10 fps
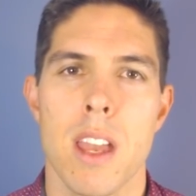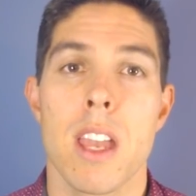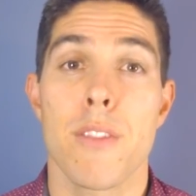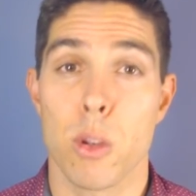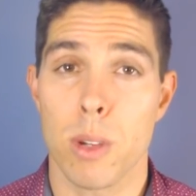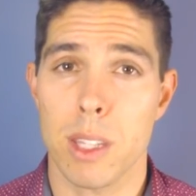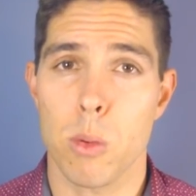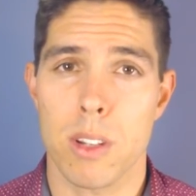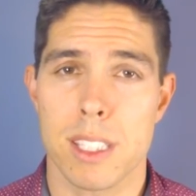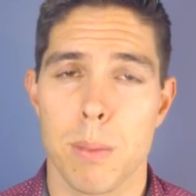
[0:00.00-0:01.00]
If you really
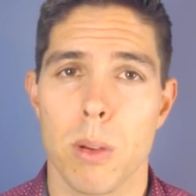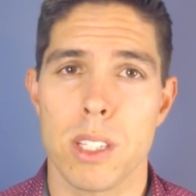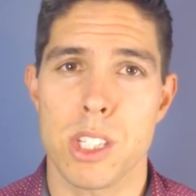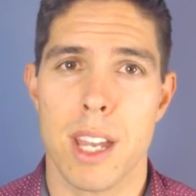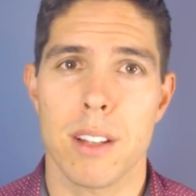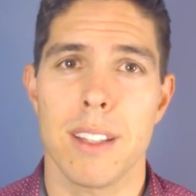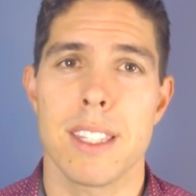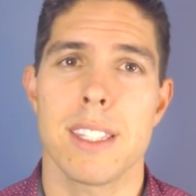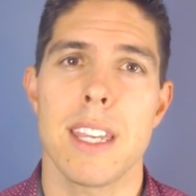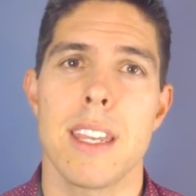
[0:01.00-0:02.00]
want to support the channel and
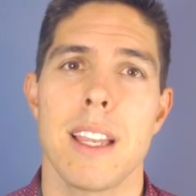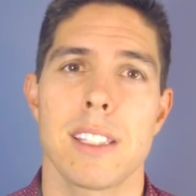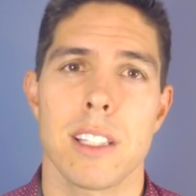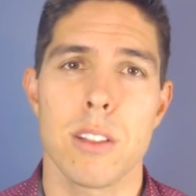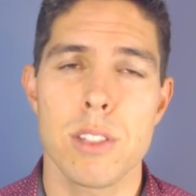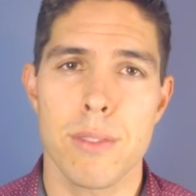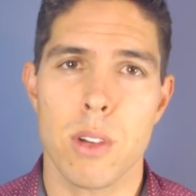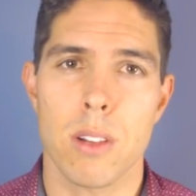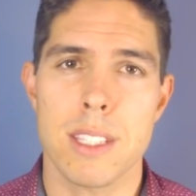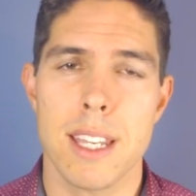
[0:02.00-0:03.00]
see exclusive
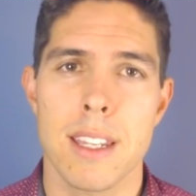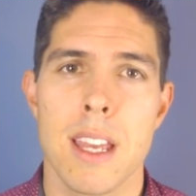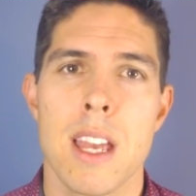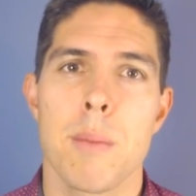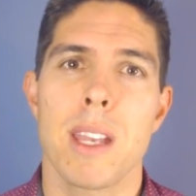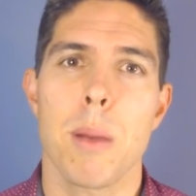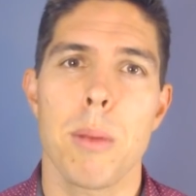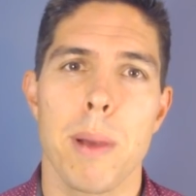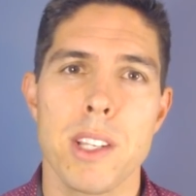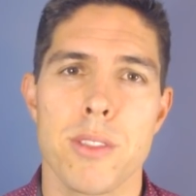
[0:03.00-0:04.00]
content, become a
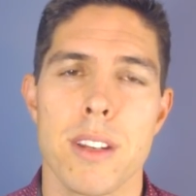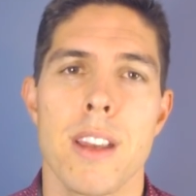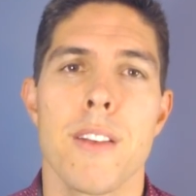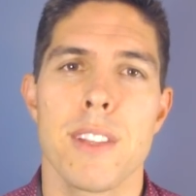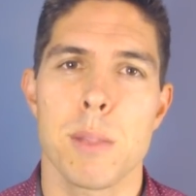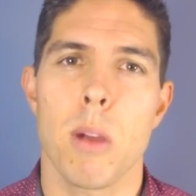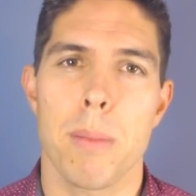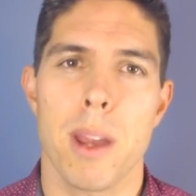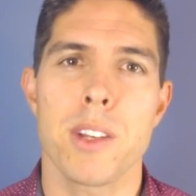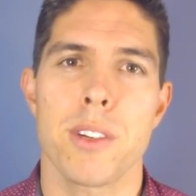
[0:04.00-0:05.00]
patron. Visit my
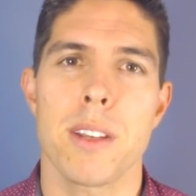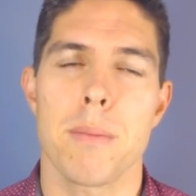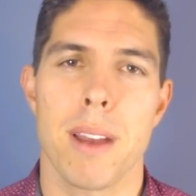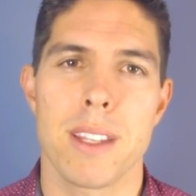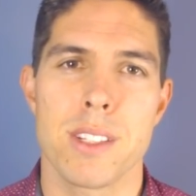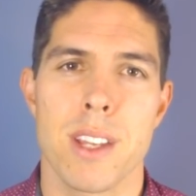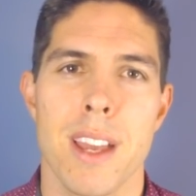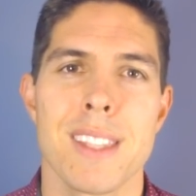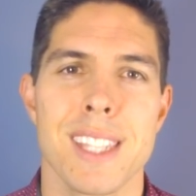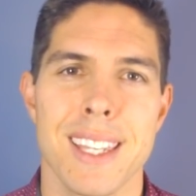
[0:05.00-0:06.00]
Patreon page.
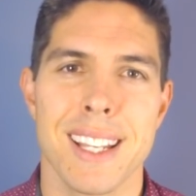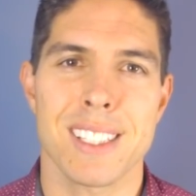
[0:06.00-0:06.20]
See you next